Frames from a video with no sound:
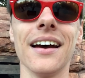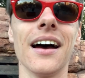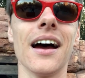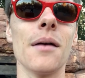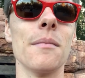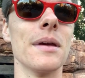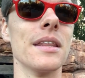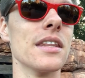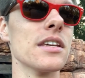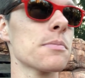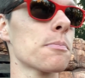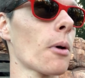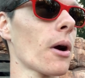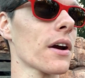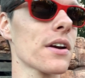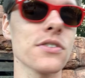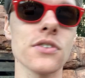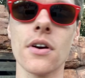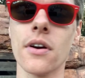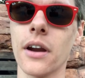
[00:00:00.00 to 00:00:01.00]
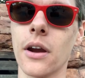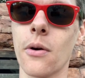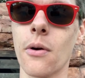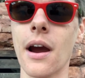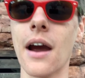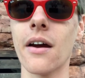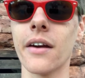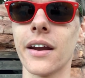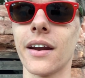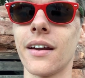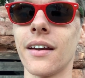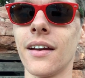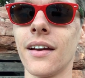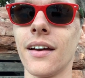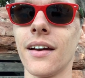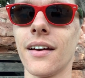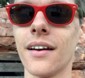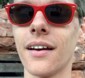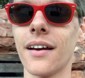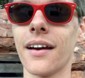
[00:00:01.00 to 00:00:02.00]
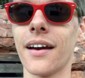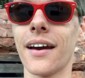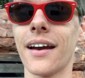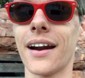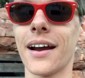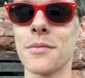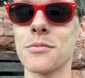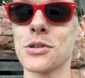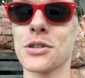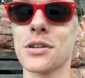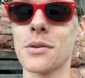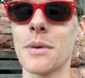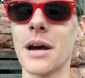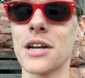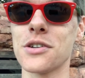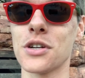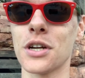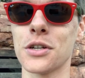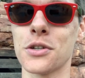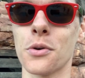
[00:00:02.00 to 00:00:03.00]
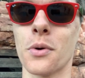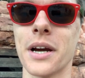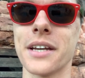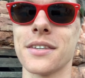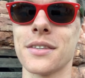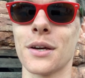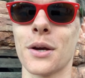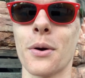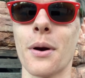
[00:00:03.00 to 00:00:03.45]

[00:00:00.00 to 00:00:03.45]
I mean, this park is already crowded, and I'm just imagining twice the